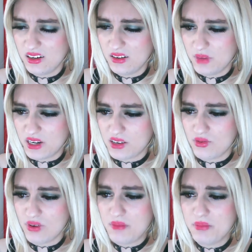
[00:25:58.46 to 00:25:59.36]
But
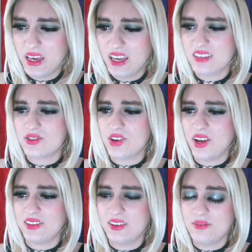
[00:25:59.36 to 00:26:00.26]
Grumpig is
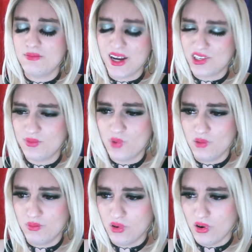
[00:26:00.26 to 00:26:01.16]
just a much more
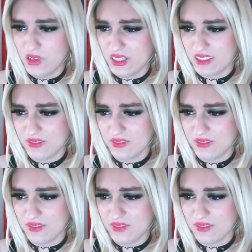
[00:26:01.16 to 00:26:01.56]
boring